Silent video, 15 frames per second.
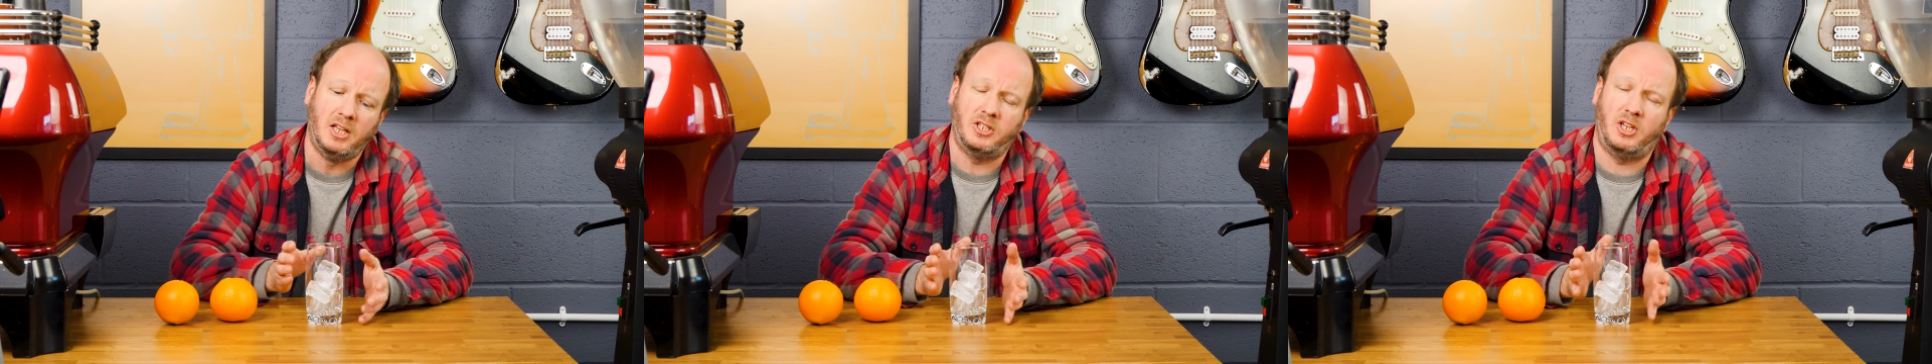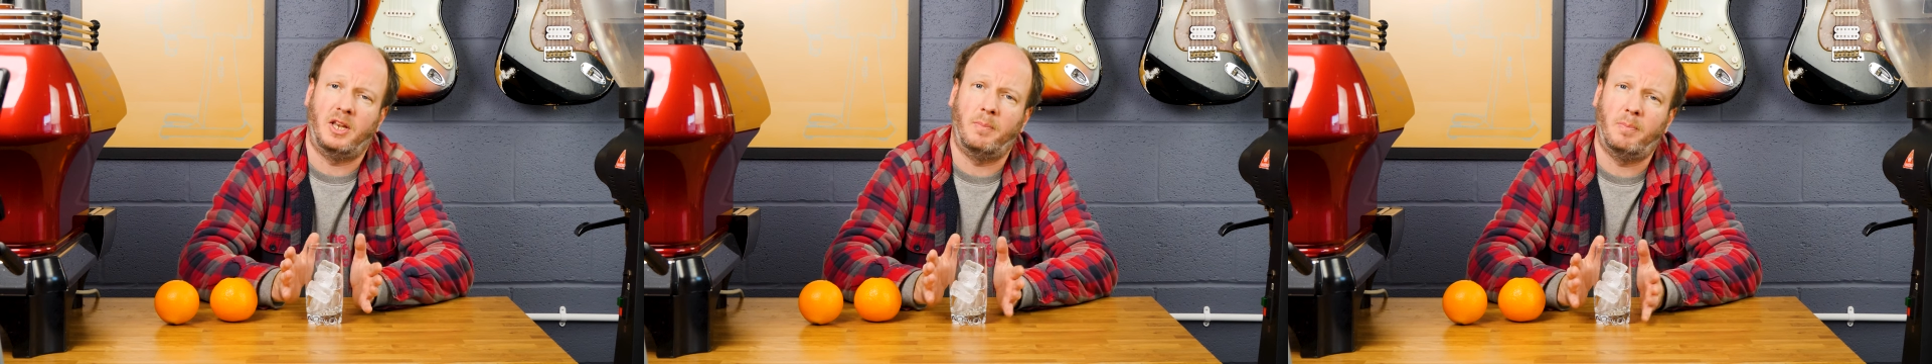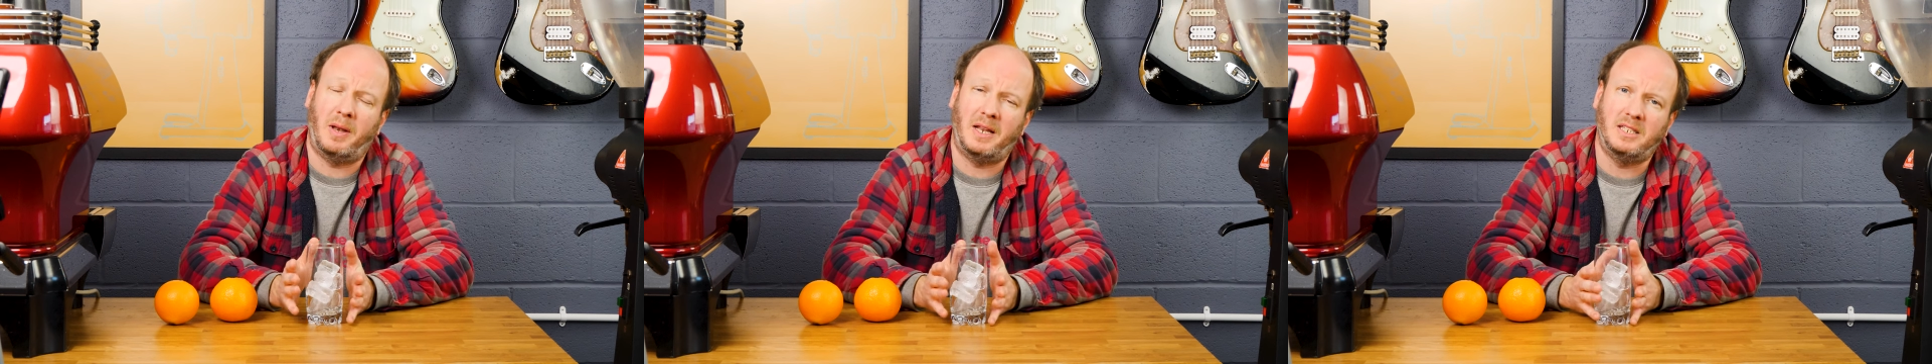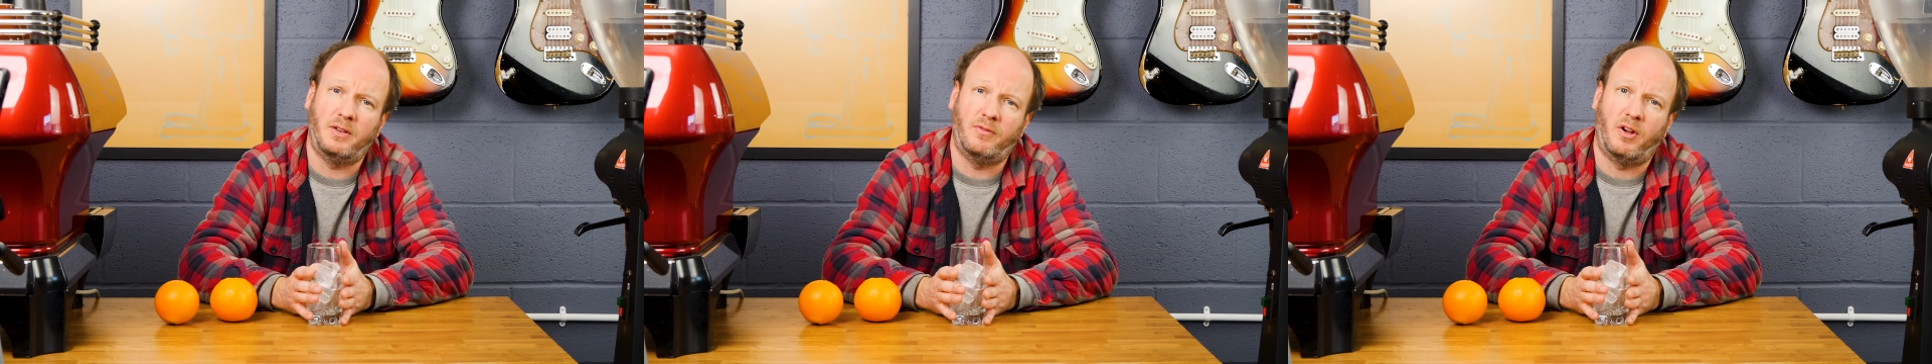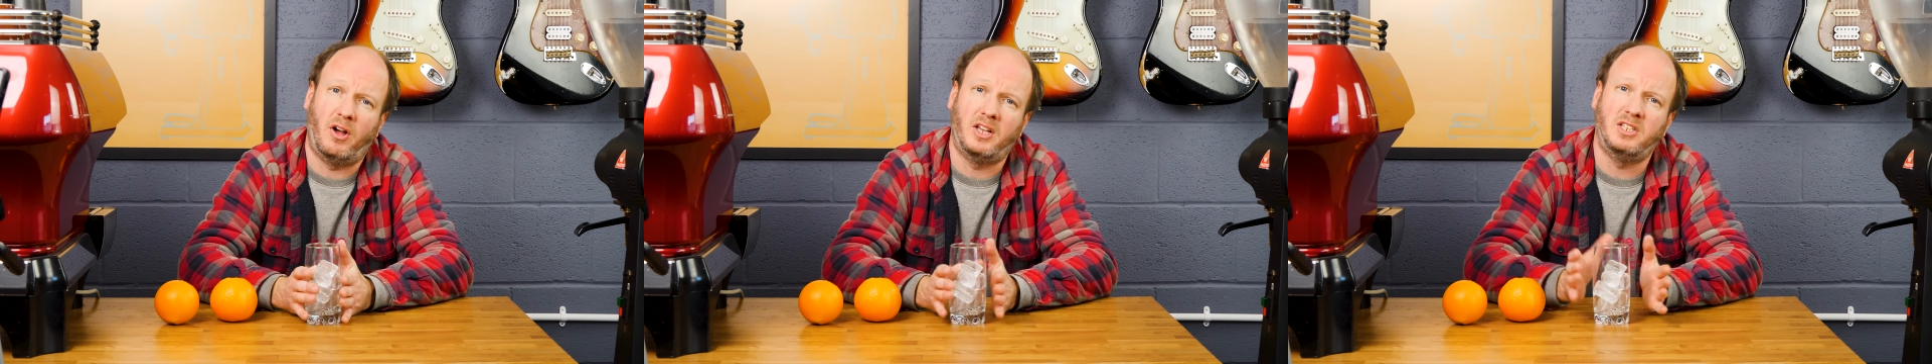So you need
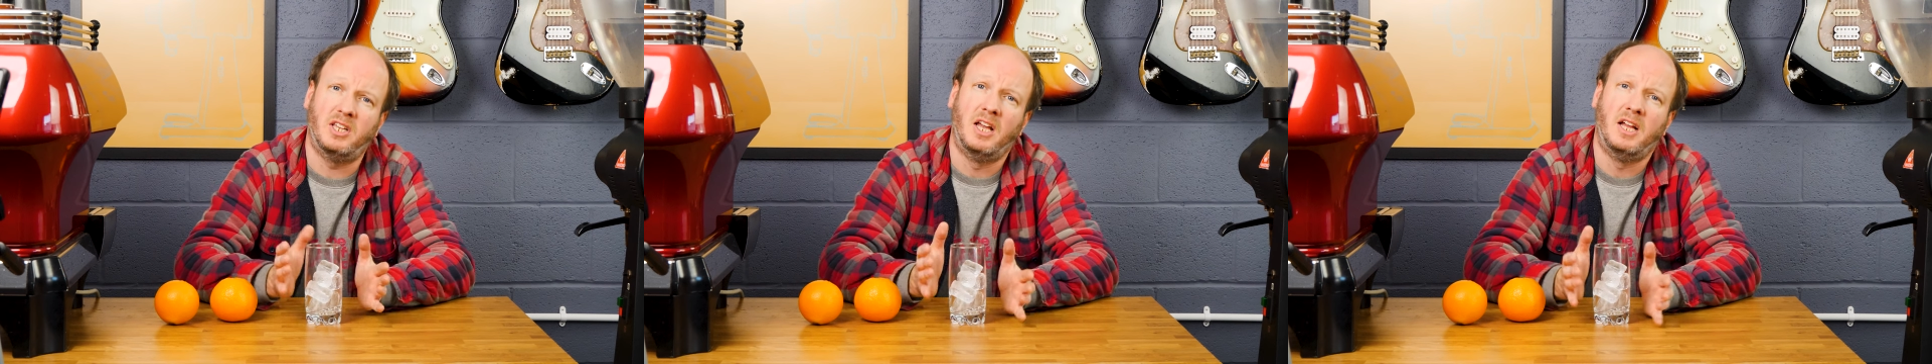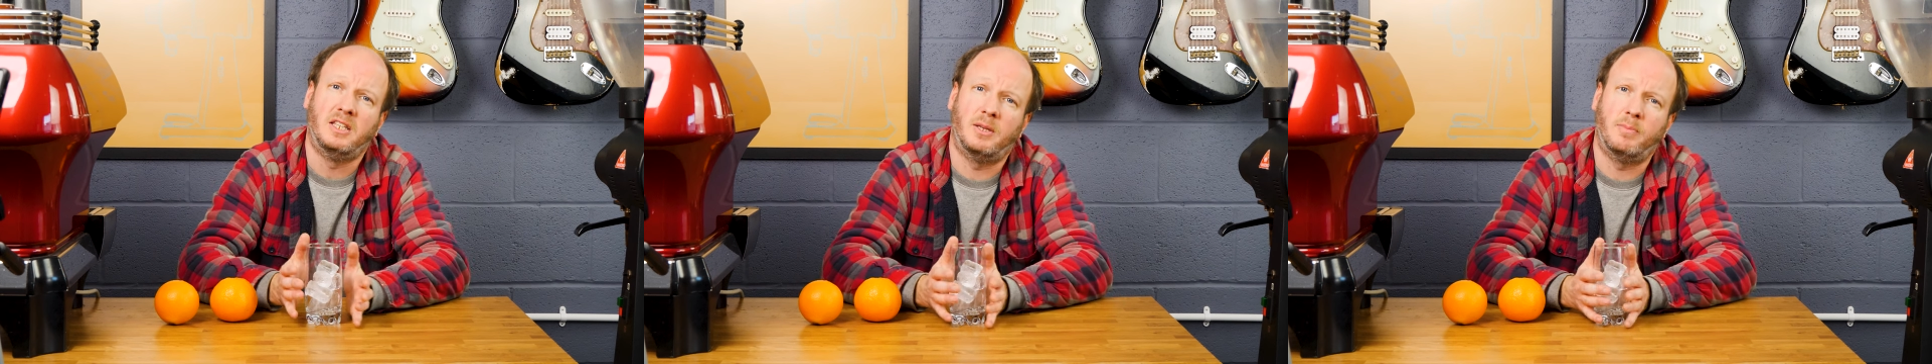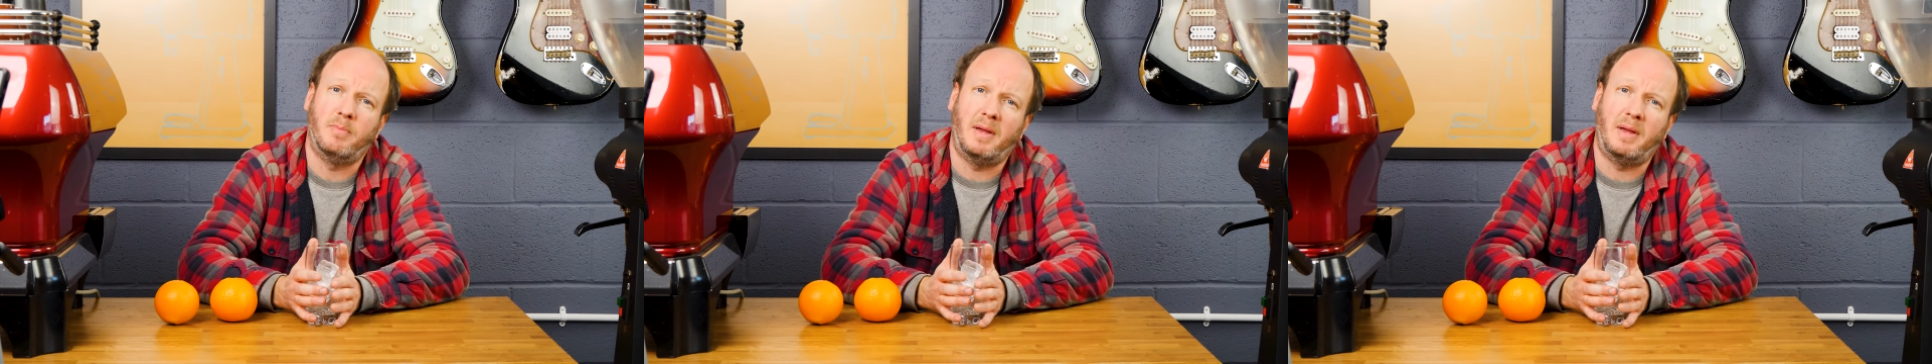plenty of ice to